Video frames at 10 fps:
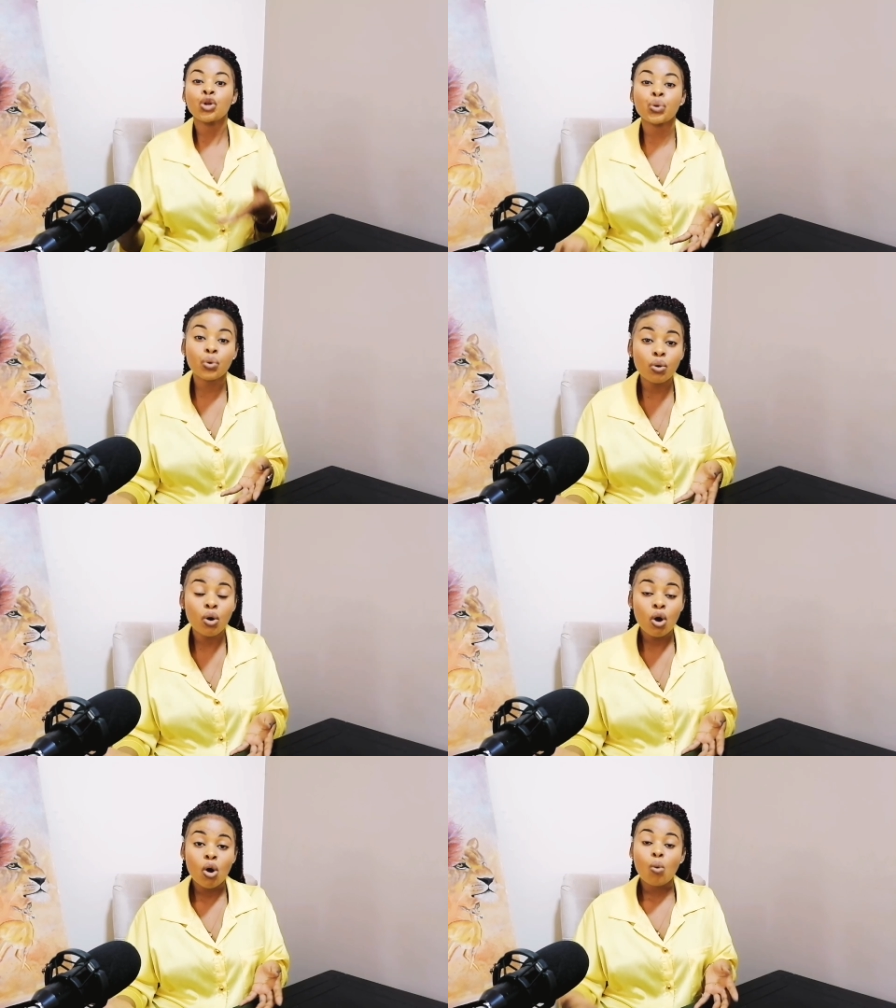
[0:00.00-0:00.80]
do
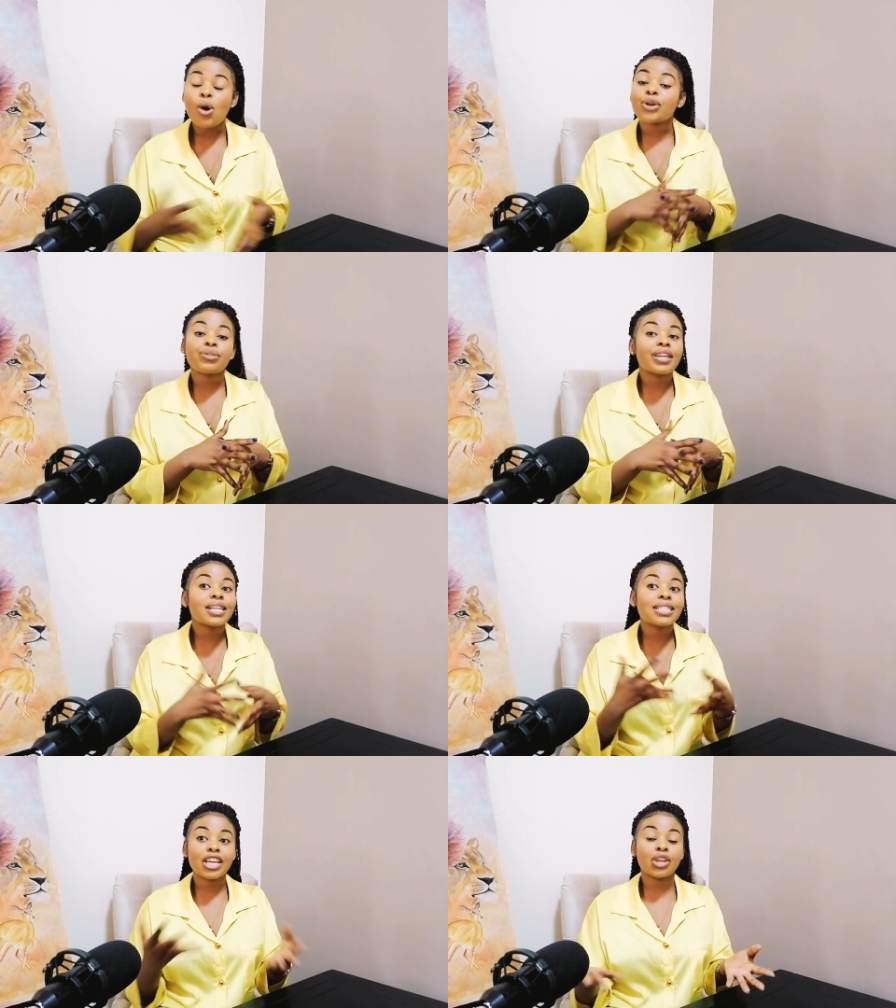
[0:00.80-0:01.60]
where do
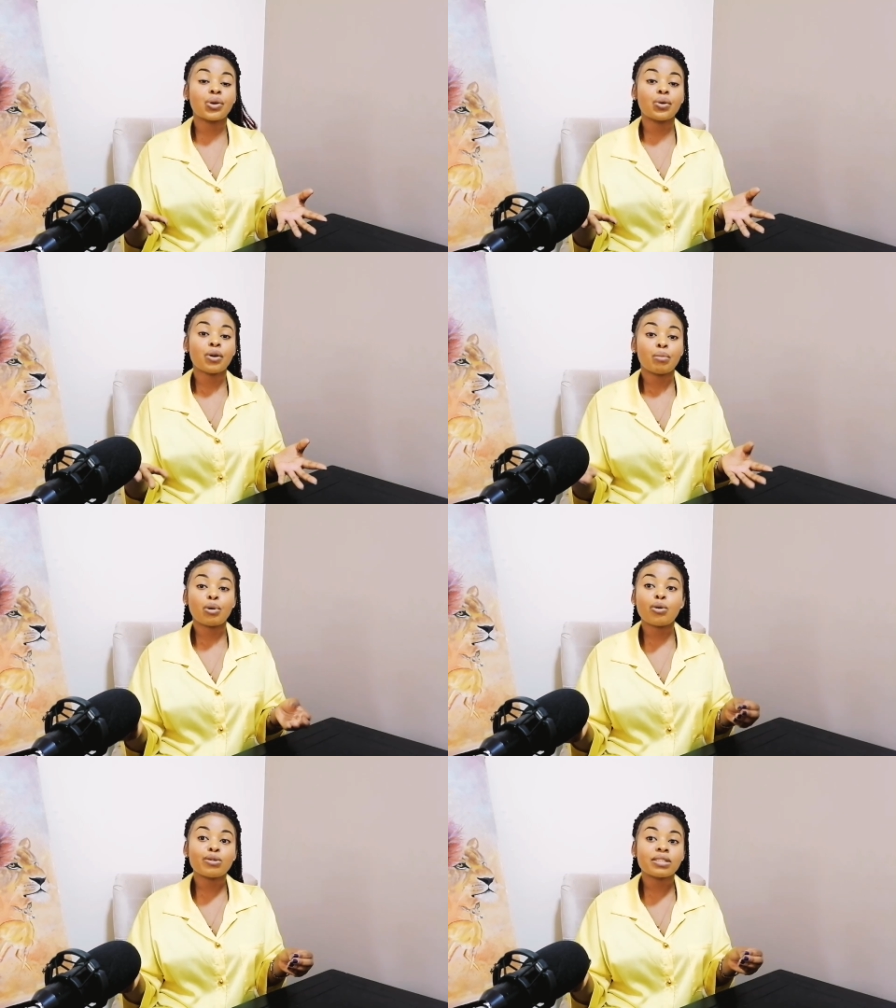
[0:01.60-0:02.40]
they take you
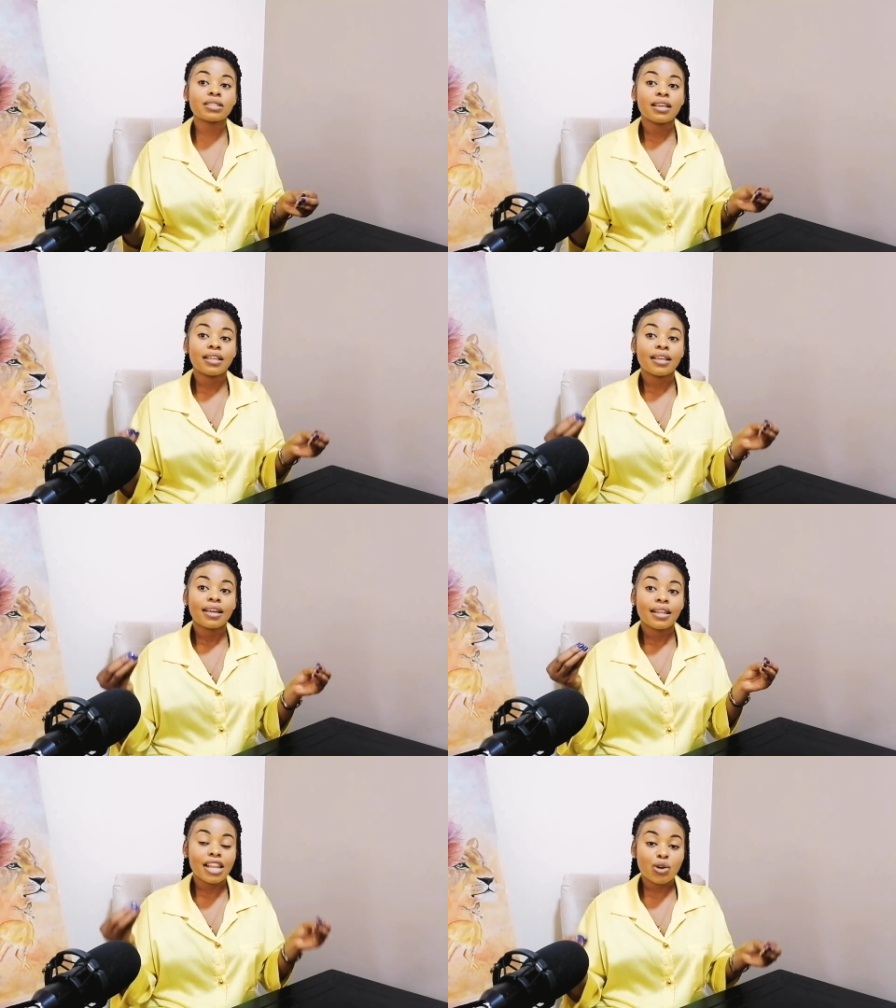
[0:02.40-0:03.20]
because
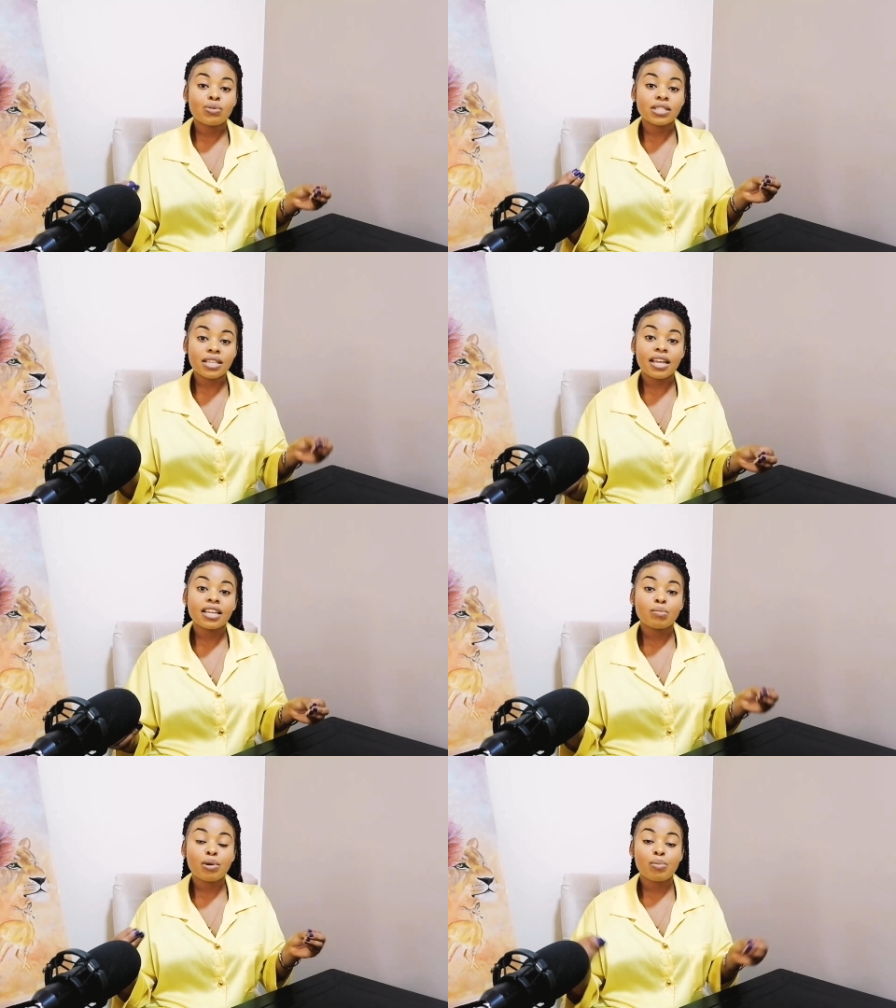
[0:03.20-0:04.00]
like we
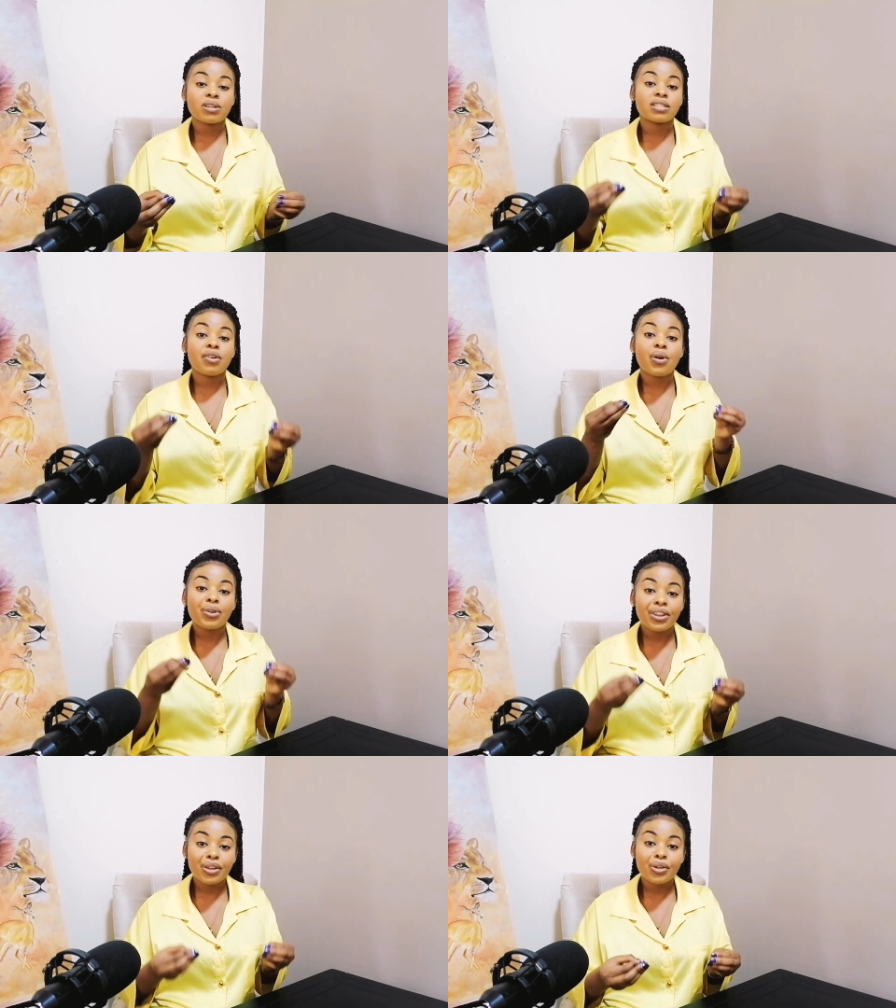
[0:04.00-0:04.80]
said, people are
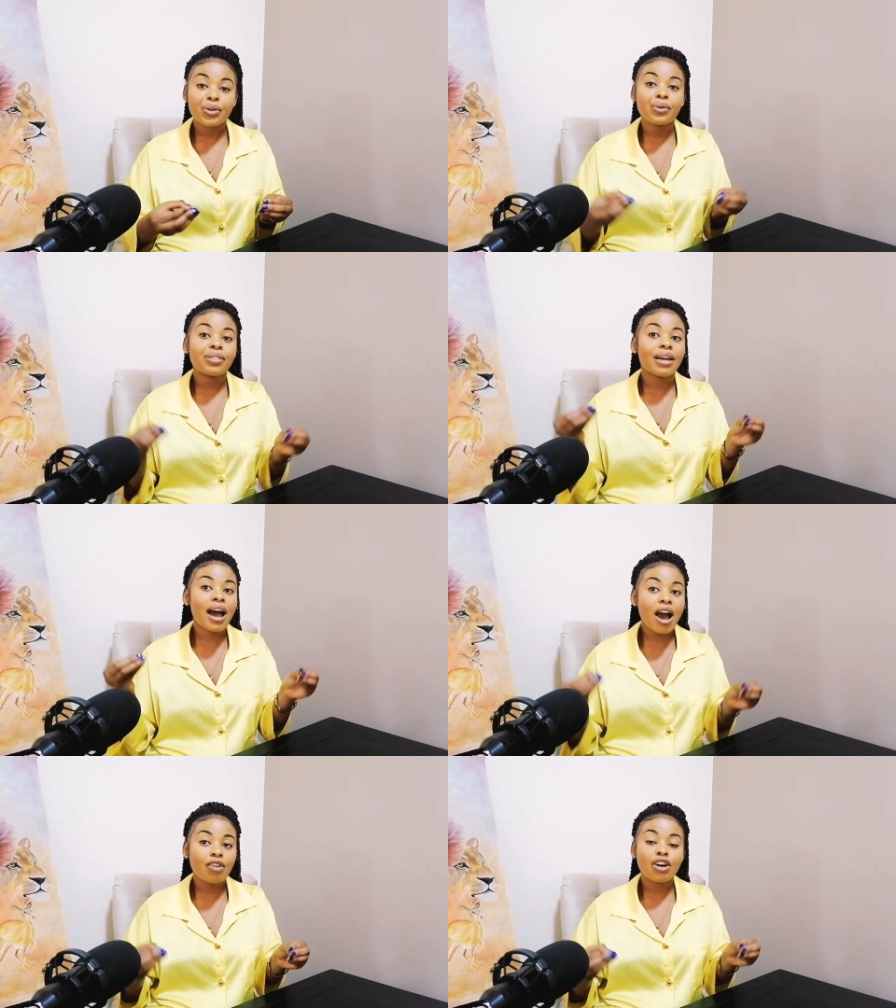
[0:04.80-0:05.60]
surrounding you, they
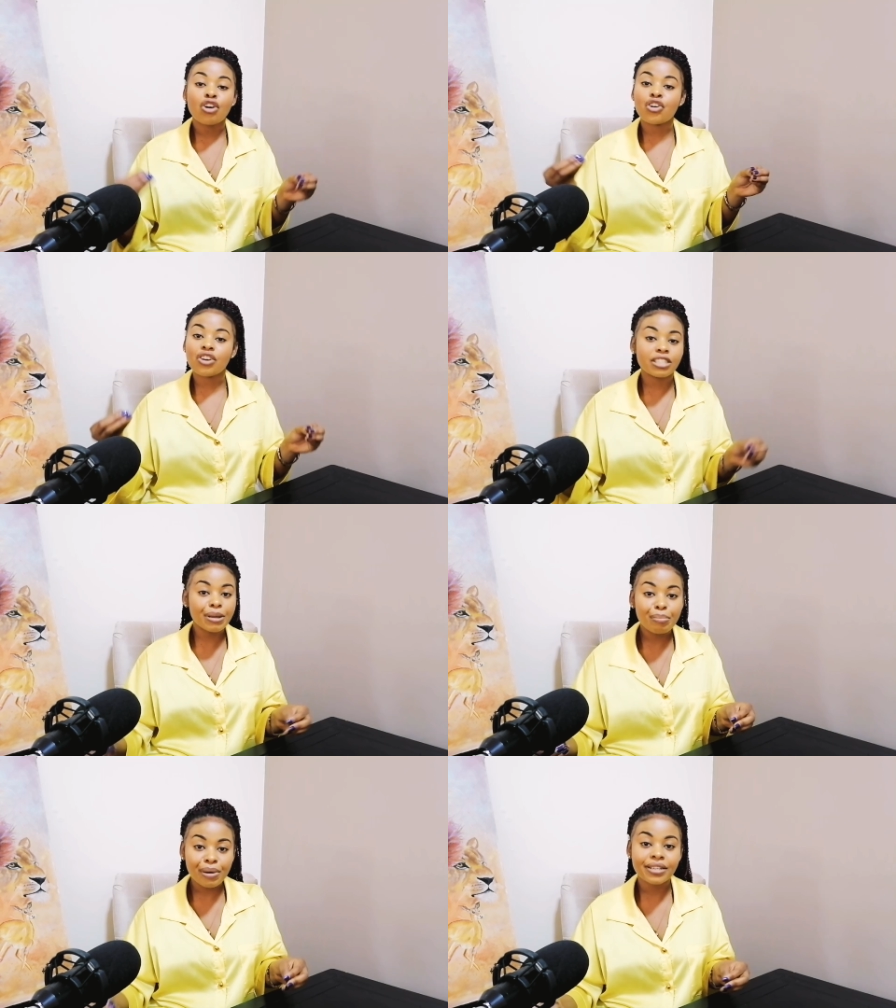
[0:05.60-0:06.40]
have a great
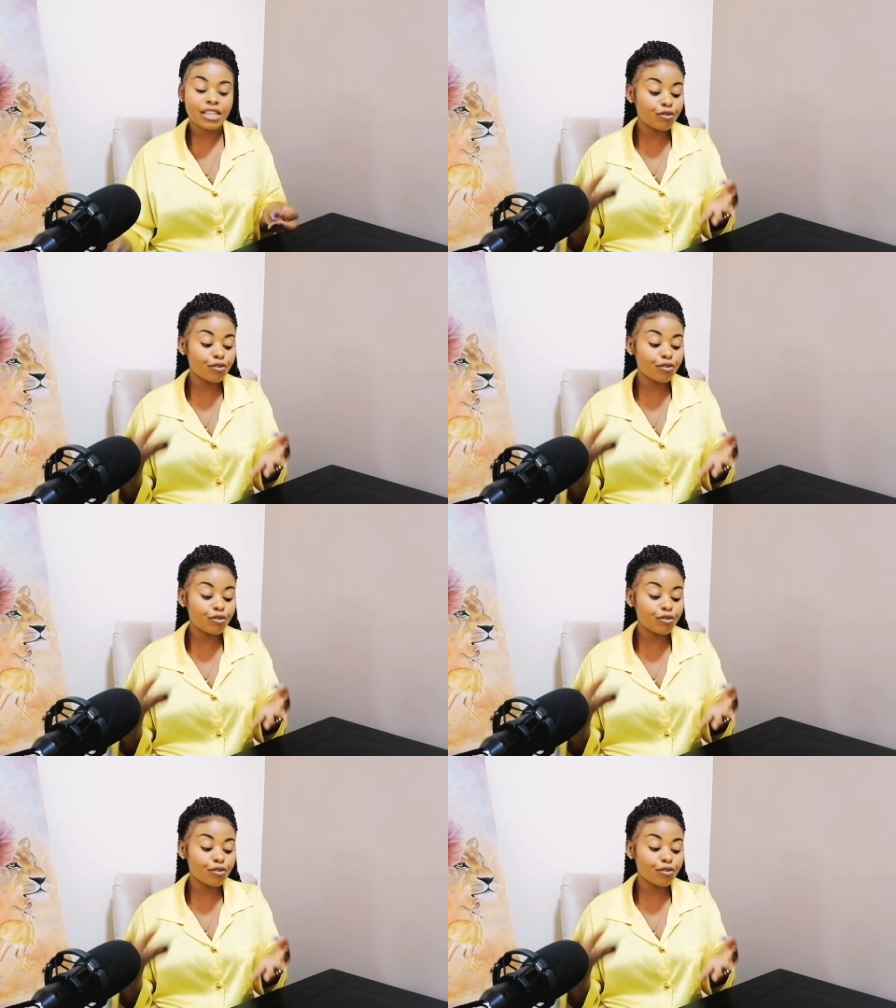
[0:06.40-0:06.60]
impact.